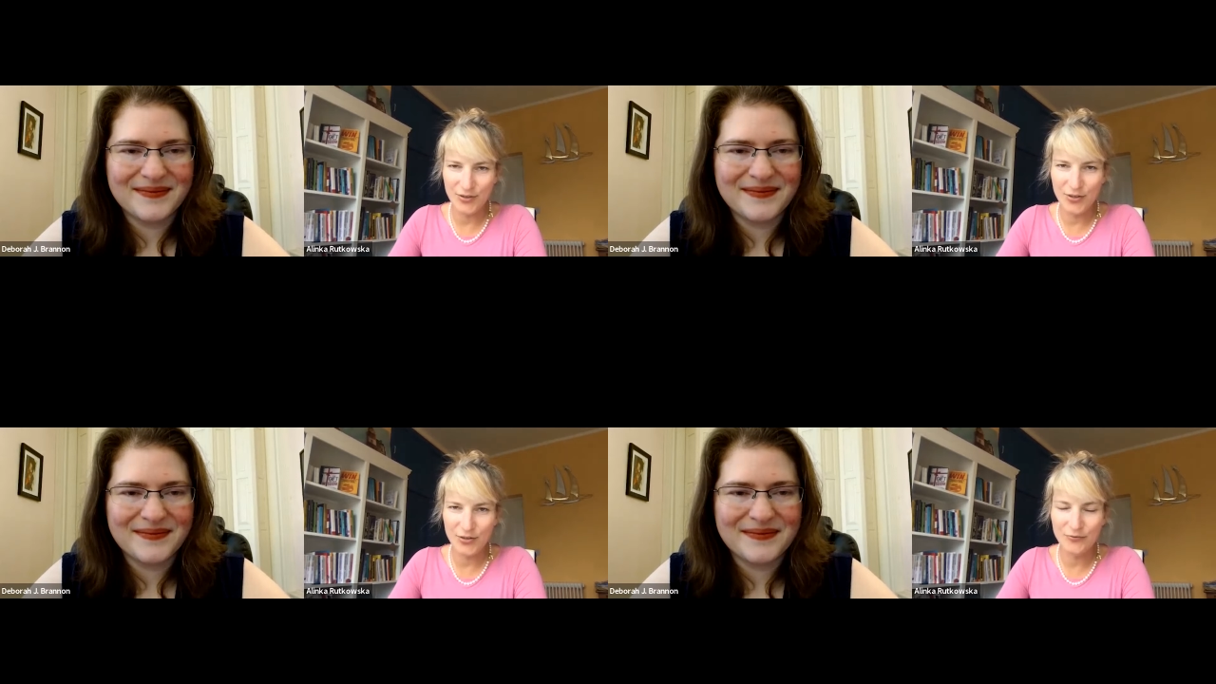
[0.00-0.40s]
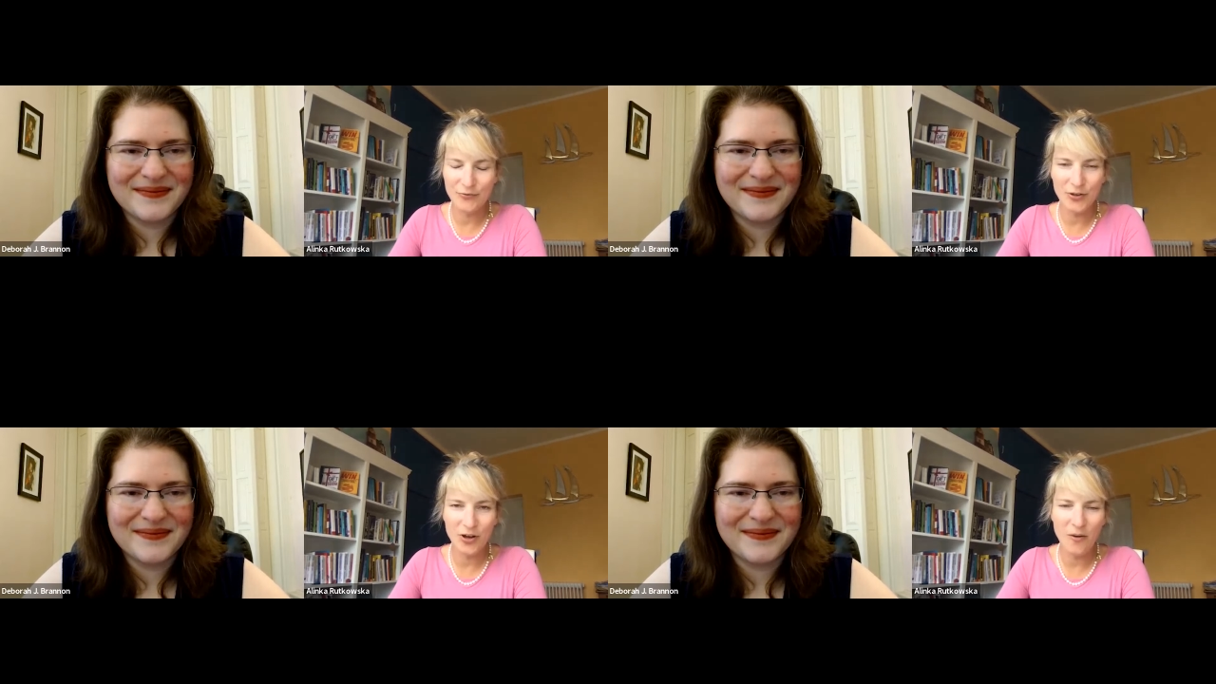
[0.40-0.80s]
Speaker 1: use
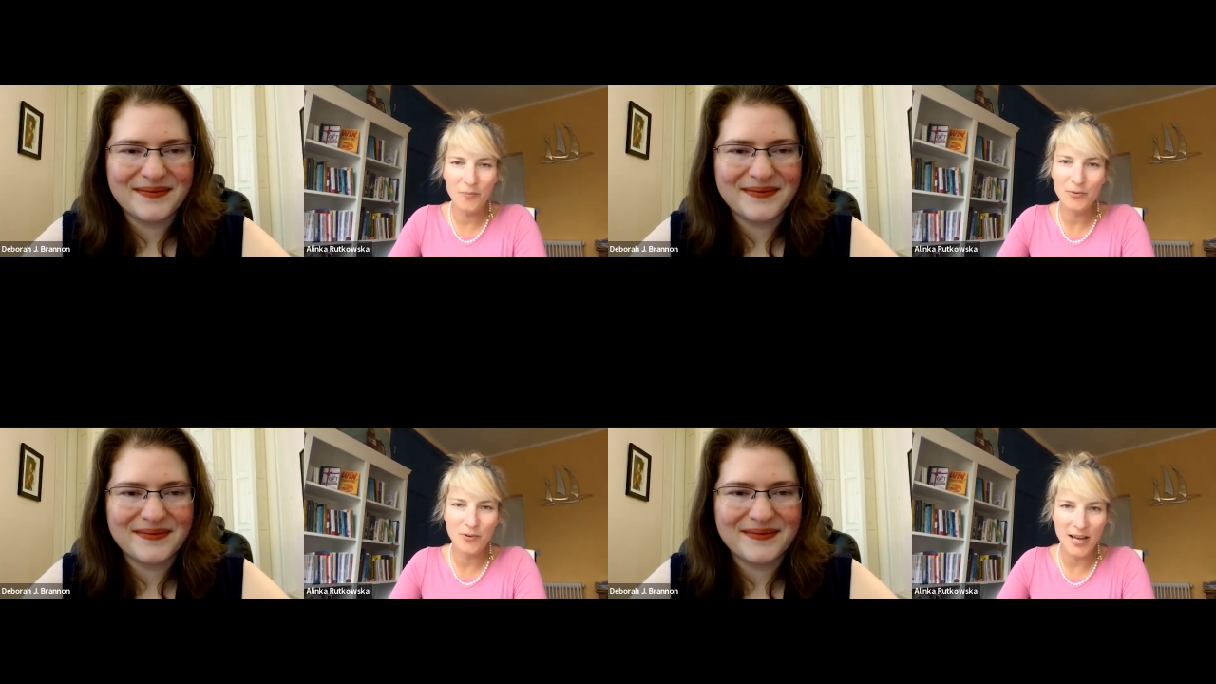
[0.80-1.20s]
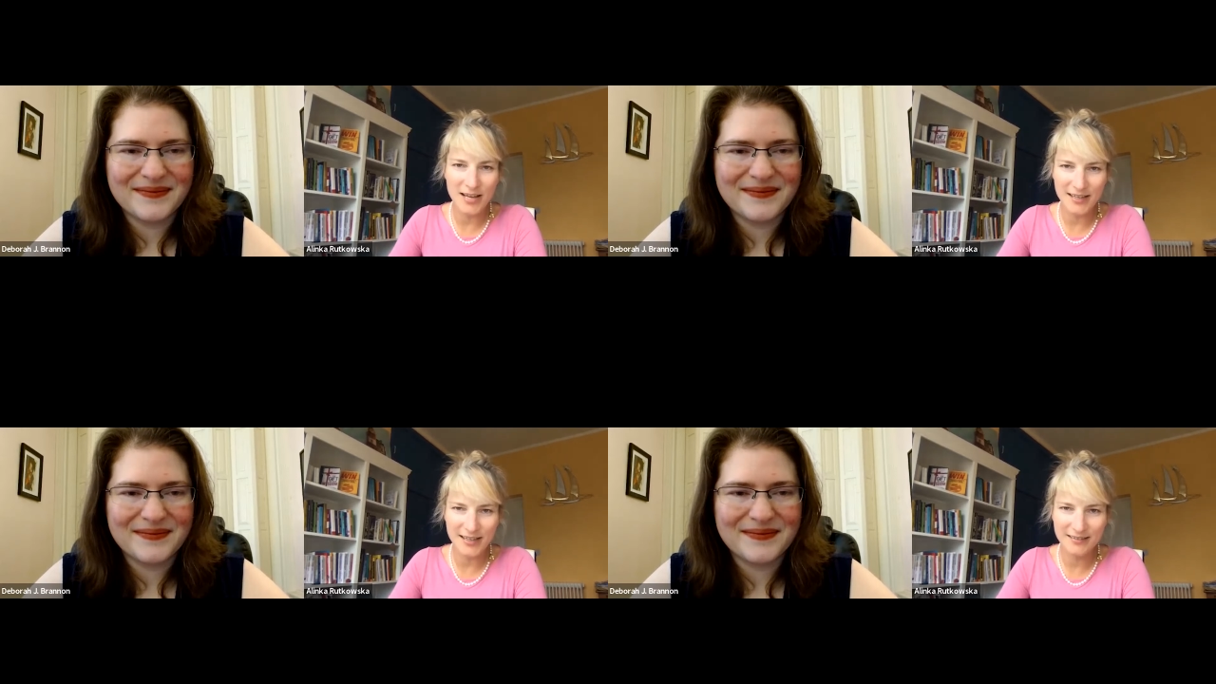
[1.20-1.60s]
for
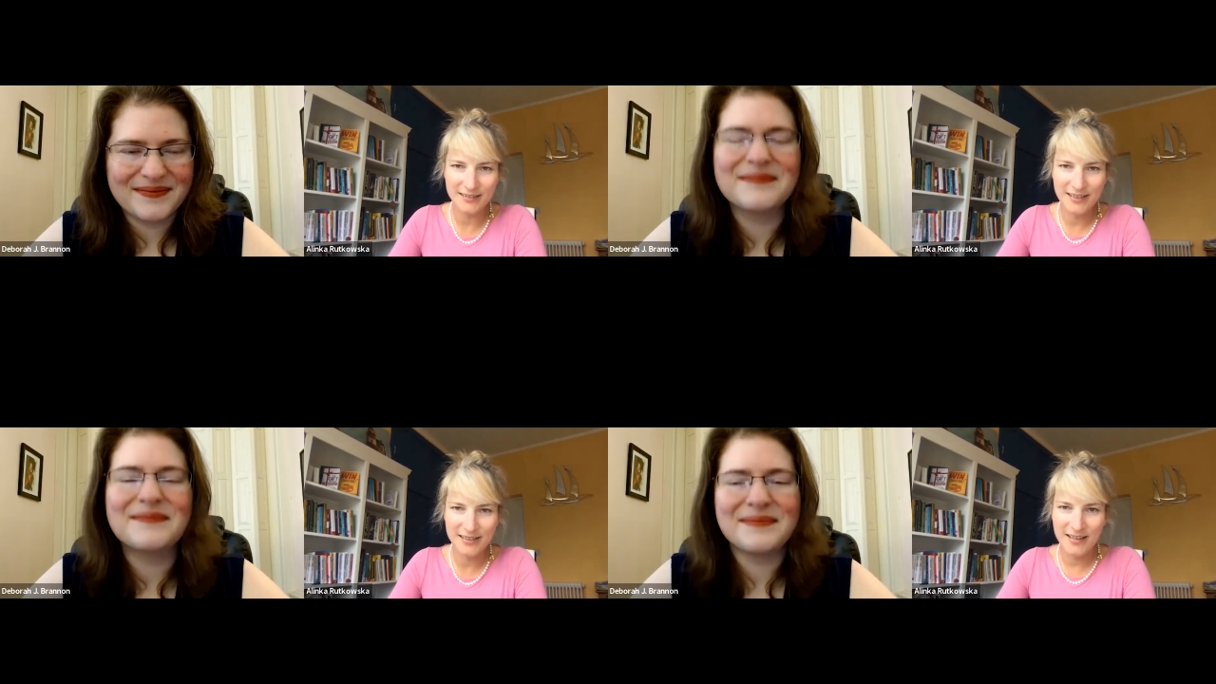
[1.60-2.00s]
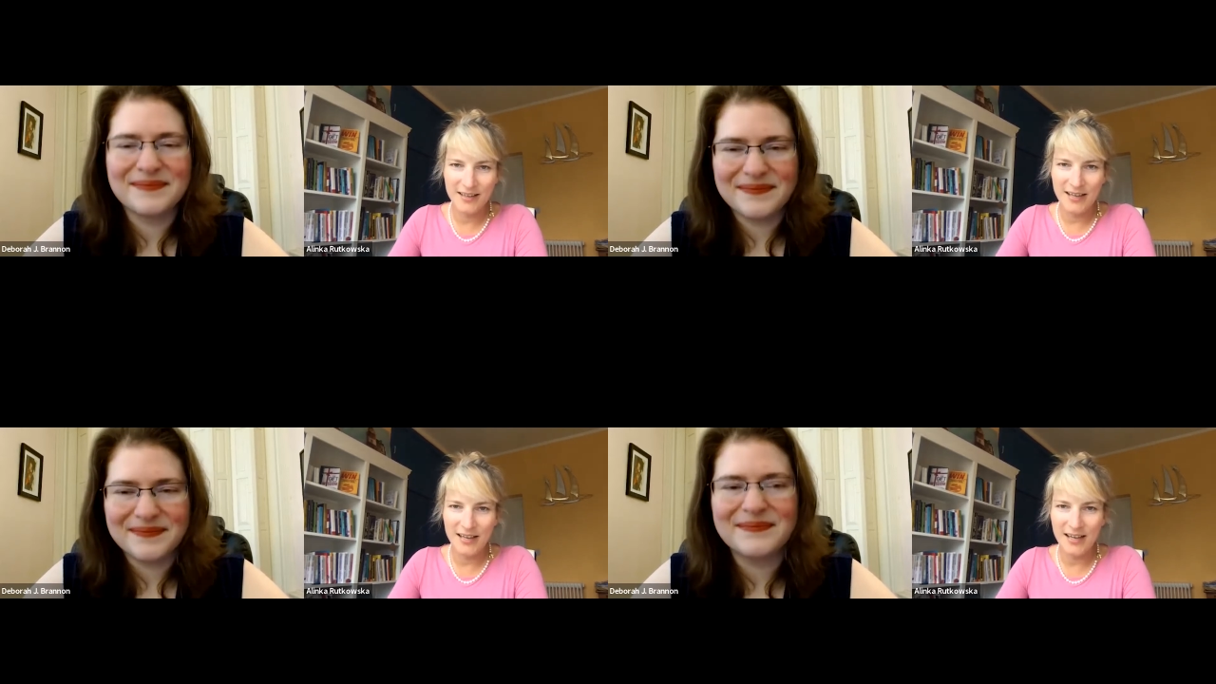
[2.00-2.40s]
copywriting.
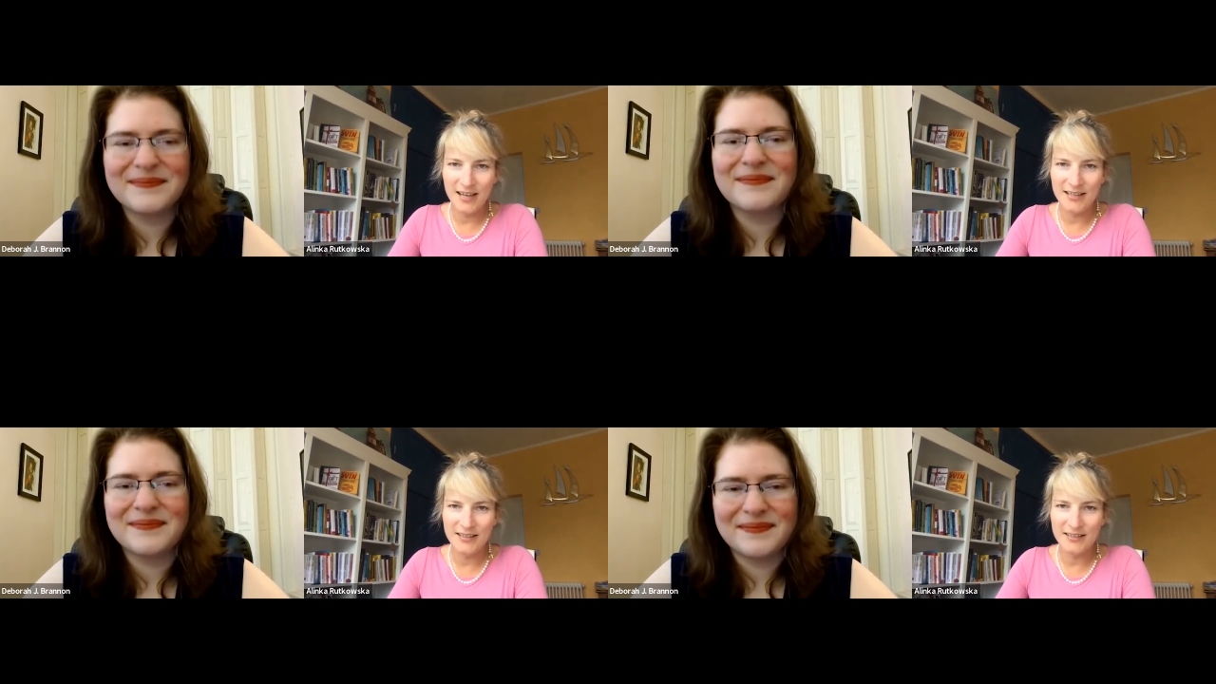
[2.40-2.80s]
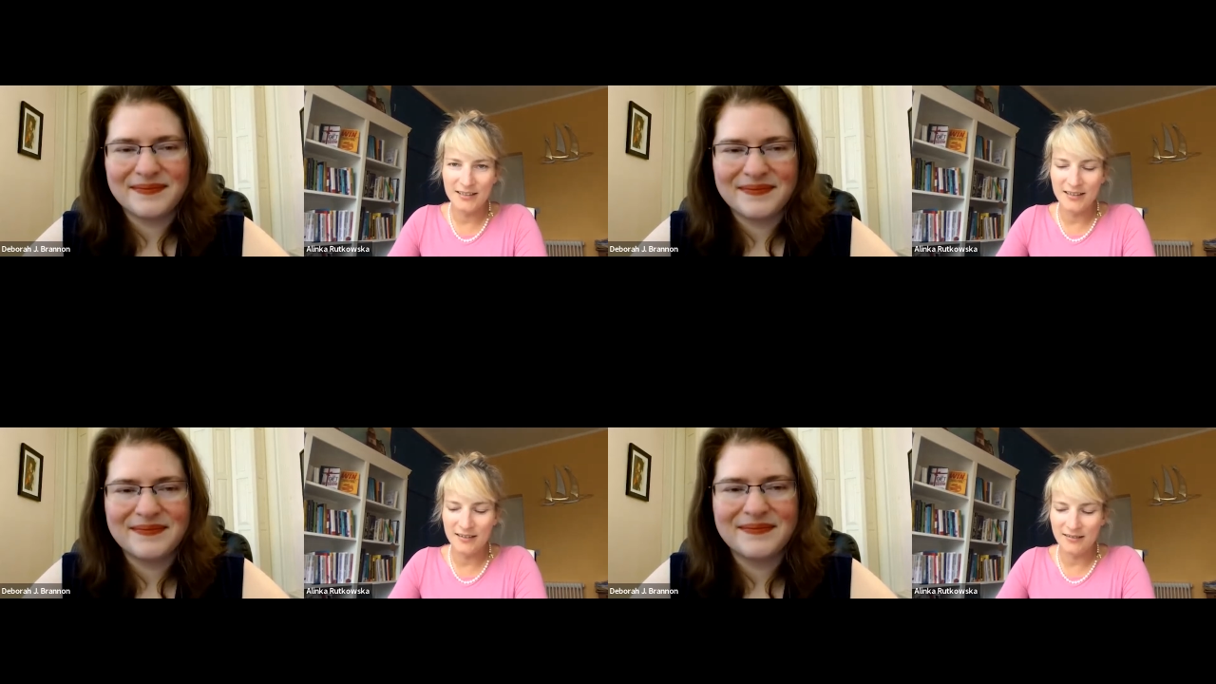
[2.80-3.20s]
And
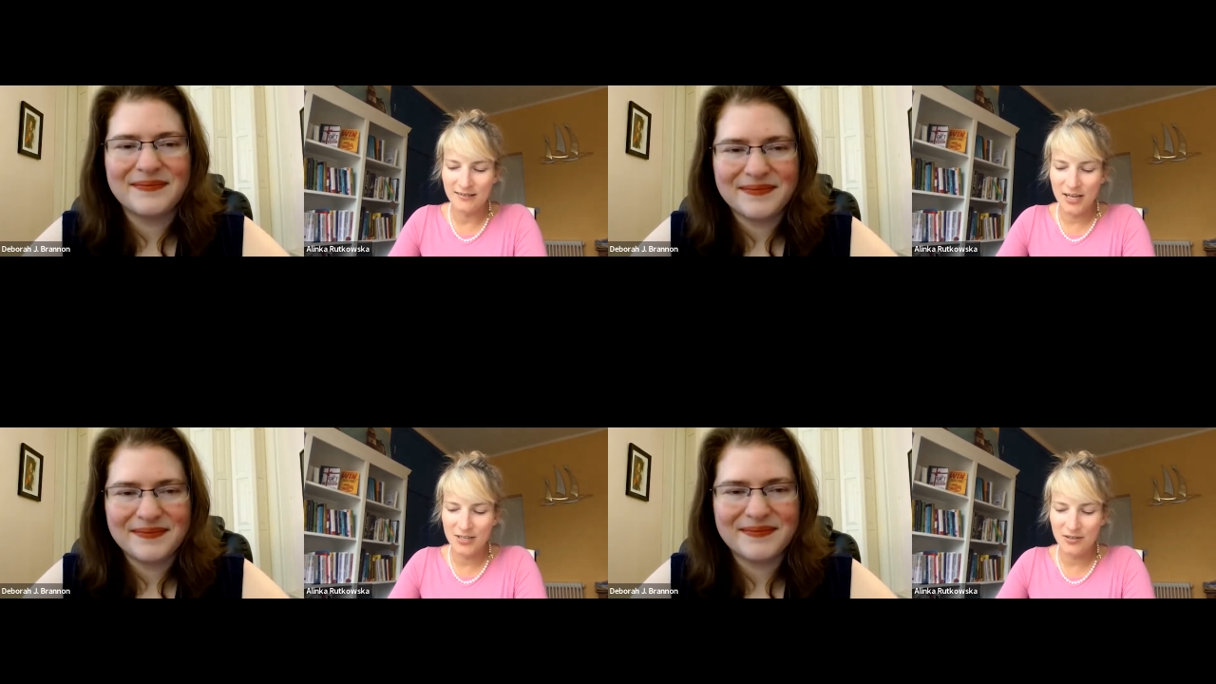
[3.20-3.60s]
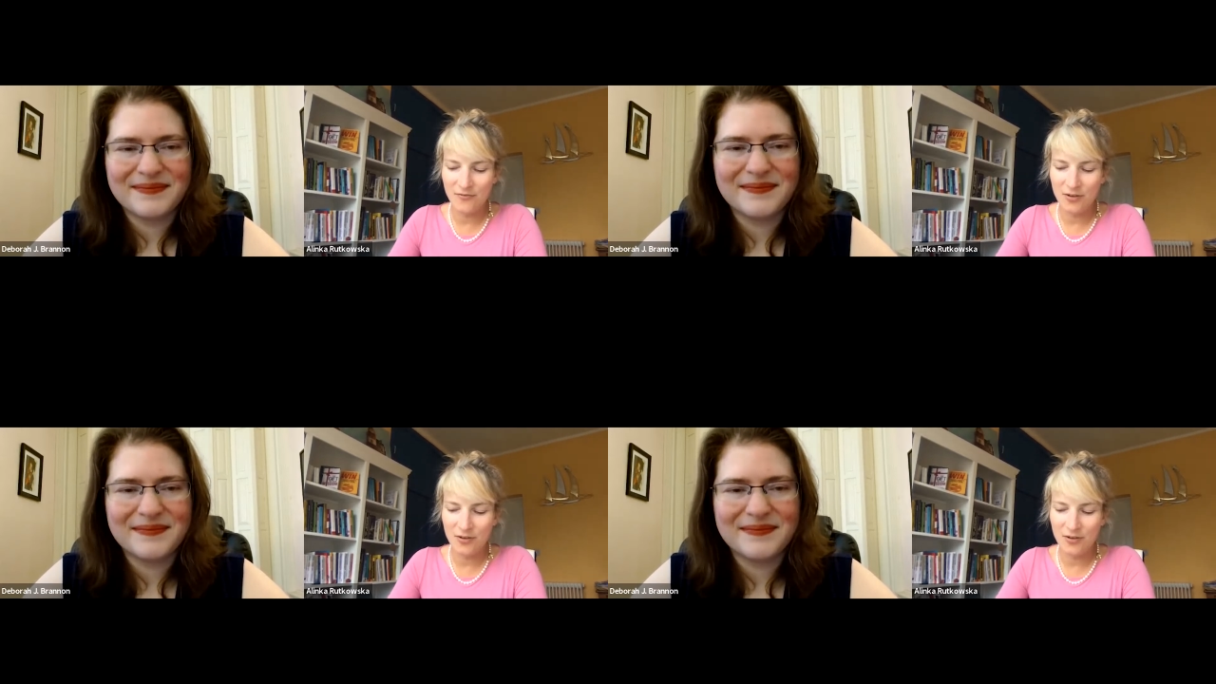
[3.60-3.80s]
uh, actually, if you